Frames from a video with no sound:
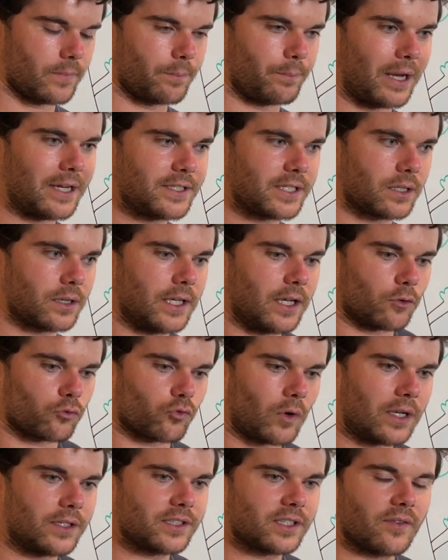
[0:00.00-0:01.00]
basically it
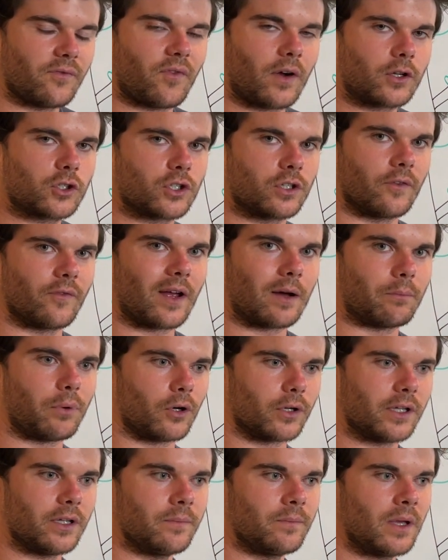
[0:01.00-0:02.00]
runs the function of our
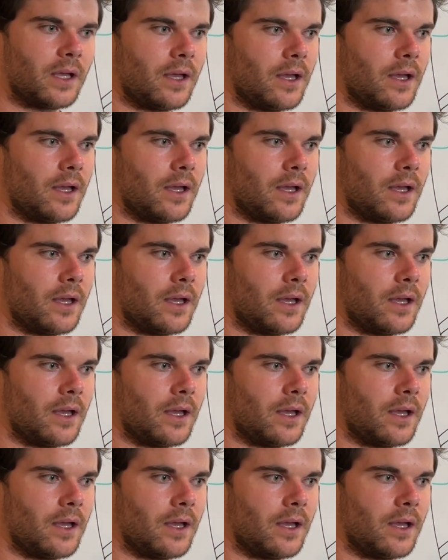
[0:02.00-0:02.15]
body,